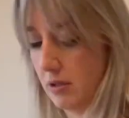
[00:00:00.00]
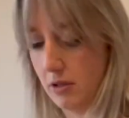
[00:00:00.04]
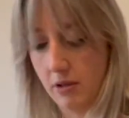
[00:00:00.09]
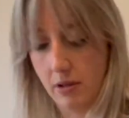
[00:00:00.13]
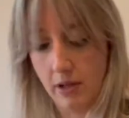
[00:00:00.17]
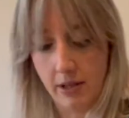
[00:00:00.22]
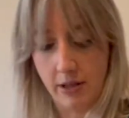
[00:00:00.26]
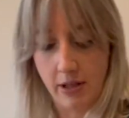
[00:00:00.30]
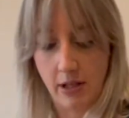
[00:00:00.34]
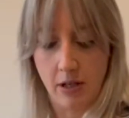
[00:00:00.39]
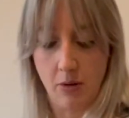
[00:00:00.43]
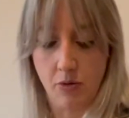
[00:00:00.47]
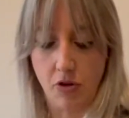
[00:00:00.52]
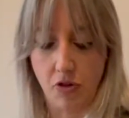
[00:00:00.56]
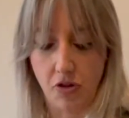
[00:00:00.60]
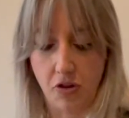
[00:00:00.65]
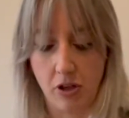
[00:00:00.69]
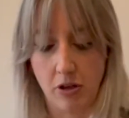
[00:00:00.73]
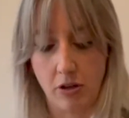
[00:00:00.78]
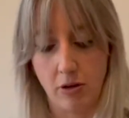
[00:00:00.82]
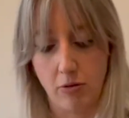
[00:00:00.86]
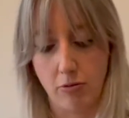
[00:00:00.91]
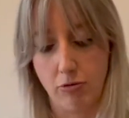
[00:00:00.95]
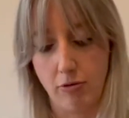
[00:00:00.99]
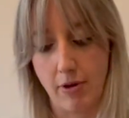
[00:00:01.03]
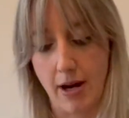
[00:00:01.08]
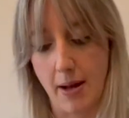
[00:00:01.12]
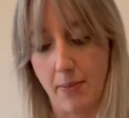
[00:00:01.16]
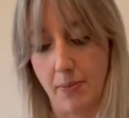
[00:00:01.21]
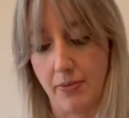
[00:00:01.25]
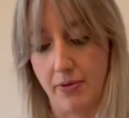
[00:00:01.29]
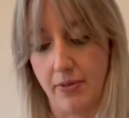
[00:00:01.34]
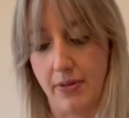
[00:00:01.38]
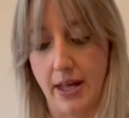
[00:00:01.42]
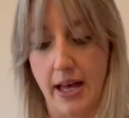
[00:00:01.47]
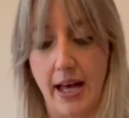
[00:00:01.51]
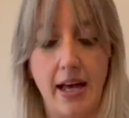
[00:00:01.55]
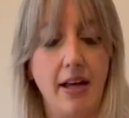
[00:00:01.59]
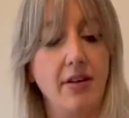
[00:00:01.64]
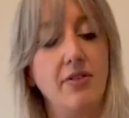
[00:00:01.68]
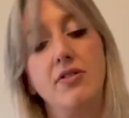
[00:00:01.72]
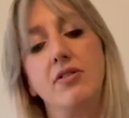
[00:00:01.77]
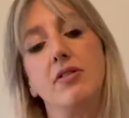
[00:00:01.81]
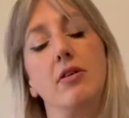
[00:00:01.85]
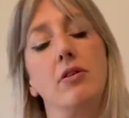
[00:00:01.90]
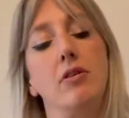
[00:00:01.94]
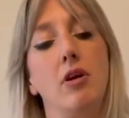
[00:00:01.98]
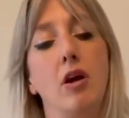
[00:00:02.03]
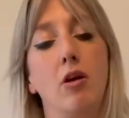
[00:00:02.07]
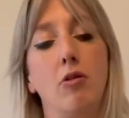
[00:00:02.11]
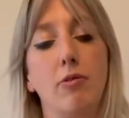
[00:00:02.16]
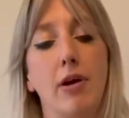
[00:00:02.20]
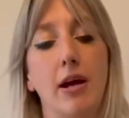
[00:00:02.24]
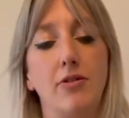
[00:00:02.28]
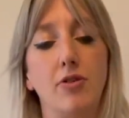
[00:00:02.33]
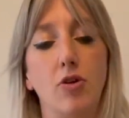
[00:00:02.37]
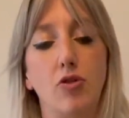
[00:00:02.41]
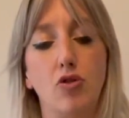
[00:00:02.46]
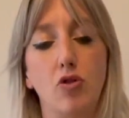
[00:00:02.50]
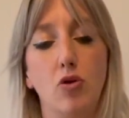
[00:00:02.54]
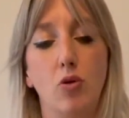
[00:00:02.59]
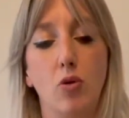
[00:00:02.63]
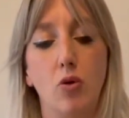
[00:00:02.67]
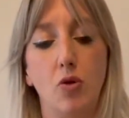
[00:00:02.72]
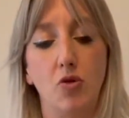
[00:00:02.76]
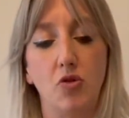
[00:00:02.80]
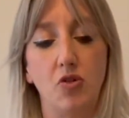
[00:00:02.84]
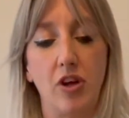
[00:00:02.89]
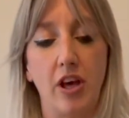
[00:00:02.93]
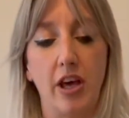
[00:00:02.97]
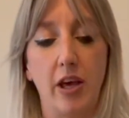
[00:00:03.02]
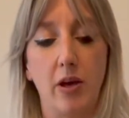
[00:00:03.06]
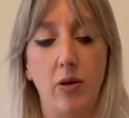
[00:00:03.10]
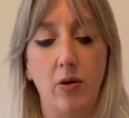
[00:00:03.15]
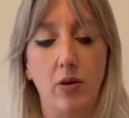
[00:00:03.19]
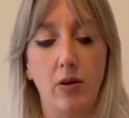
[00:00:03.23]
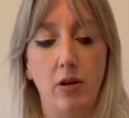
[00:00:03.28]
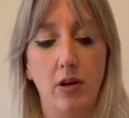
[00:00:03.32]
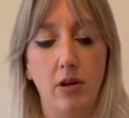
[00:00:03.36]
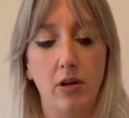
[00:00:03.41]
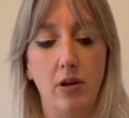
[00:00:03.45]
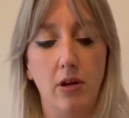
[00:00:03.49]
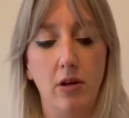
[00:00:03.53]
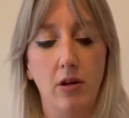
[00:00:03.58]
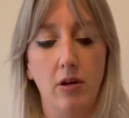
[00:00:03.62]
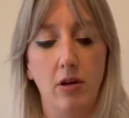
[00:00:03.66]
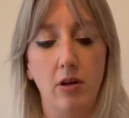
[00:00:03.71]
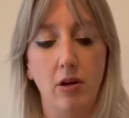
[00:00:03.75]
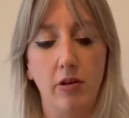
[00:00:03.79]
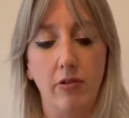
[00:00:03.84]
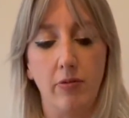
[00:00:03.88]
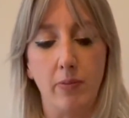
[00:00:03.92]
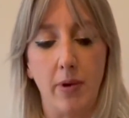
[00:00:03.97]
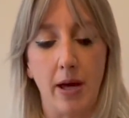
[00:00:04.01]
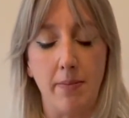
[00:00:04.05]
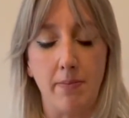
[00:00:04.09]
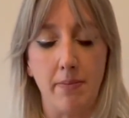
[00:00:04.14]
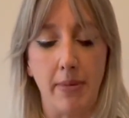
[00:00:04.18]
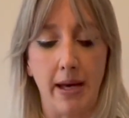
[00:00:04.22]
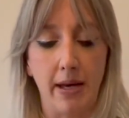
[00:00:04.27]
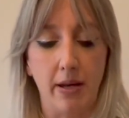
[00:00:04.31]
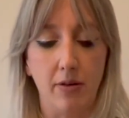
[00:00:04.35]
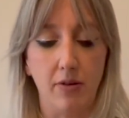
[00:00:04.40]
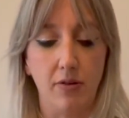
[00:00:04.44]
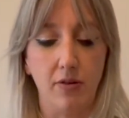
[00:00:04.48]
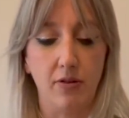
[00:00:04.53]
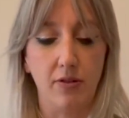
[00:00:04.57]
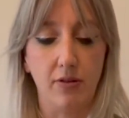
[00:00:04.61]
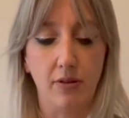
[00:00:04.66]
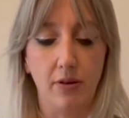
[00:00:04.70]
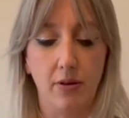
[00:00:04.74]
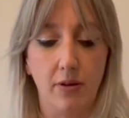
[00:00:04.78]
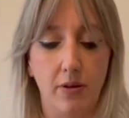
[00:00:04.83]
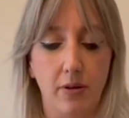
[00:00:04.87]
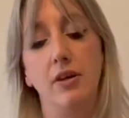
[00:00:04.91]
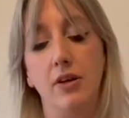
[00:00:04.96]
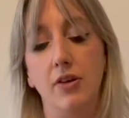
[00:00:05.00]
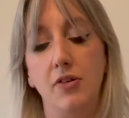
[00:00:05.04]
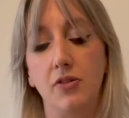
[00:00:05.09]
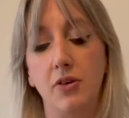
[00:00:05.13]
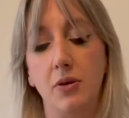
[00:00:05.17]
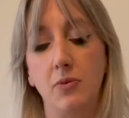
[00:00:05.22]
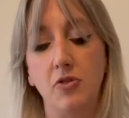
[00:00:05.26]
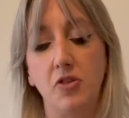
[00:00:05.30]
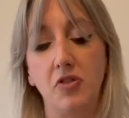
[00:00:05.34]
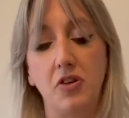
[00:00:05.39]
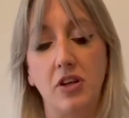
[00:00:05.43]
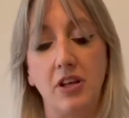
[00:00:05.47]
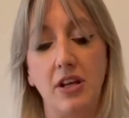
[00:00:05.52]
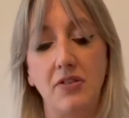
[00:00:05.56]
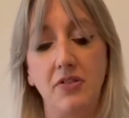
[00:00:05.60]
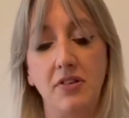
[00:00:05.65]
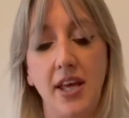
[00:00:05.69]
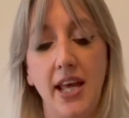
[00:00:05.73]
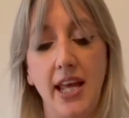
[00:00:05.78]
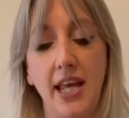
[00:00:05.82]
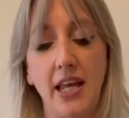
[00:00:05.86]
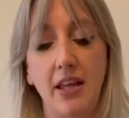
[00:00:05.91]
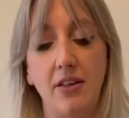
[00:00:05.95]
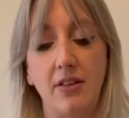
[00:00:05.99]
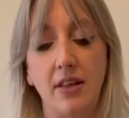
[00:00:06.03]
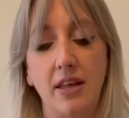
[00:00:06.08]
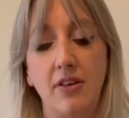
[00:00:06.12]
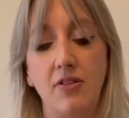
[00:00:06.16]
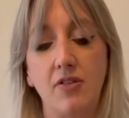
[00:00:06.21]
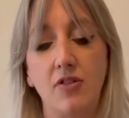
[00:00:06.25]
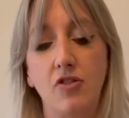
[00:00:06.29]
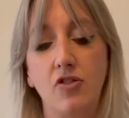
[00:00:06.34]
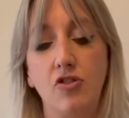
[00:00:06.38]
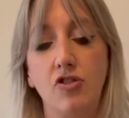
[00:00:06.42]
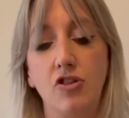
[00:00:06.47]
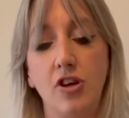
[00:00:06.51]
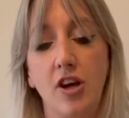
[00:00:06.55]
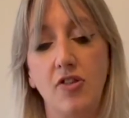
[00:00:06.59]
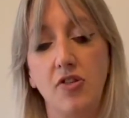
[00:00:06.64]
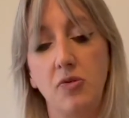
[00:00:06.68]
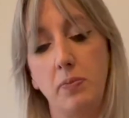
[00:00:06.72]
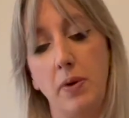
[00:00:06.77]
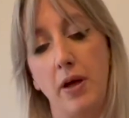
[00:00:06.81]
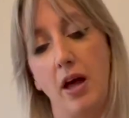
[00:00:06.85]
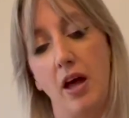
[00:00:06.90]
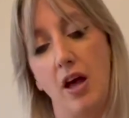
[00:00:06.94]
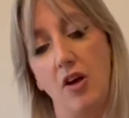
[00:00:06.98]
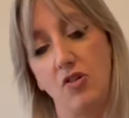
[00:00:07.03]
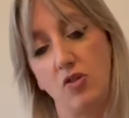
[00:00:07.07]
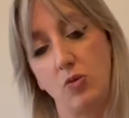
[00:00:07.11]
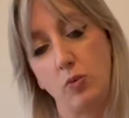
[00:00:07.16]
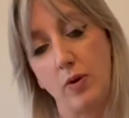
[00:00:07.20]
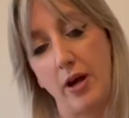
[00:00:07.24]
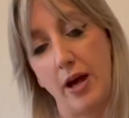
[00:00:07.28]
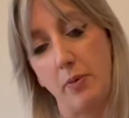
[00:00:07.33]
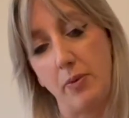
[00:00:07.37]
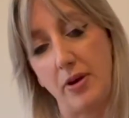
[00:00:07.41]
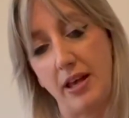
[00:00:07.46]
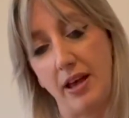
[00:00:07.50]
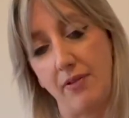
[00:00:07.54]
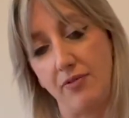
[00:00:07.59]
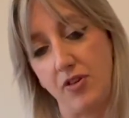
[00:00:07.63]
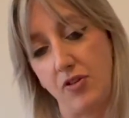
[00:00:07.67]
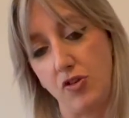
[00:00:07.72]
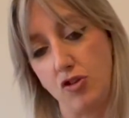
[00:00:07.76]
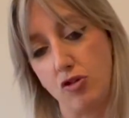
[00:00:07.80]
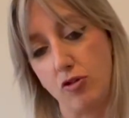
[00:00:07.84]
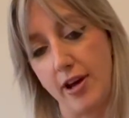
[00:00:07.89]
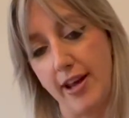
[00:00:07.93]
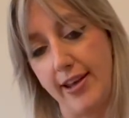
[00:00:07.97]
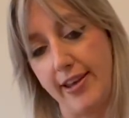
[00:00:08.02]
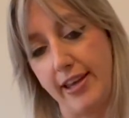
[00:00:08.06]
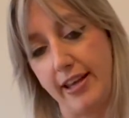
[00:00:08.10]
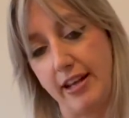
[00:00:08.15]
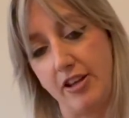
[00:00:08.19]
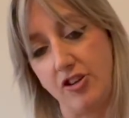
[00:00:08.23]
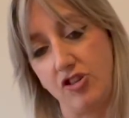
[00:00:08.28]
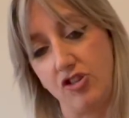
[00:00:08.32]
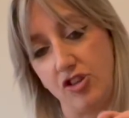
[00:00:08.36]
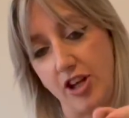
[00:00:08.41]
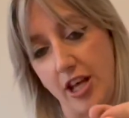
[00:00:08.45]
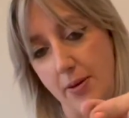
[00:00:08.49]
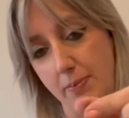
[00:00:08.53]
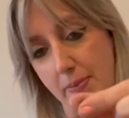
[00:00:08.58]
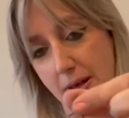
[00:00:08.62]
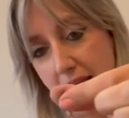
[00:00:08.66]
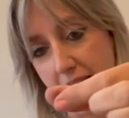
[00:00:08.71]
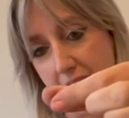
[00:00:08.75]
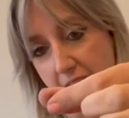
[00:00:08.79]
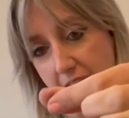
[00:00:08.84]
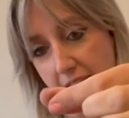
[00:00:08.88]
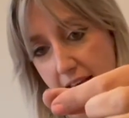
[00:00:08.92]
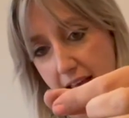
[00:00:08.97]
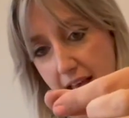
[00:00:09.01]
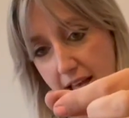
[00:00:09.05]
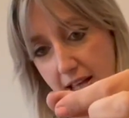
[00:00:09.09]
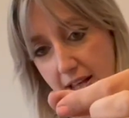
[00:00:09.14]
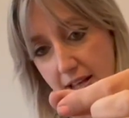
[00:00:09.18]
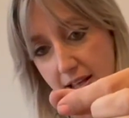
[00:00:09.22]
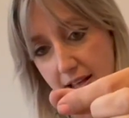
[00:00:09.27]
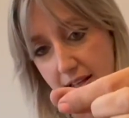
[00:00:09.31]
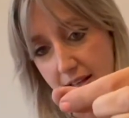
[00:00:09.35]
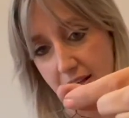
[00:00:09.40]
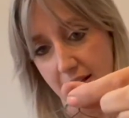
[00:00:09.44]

And then I'm just going to wrap that around the torso of my mouse. So I'm just going to take this just past where we have this triangular shape here.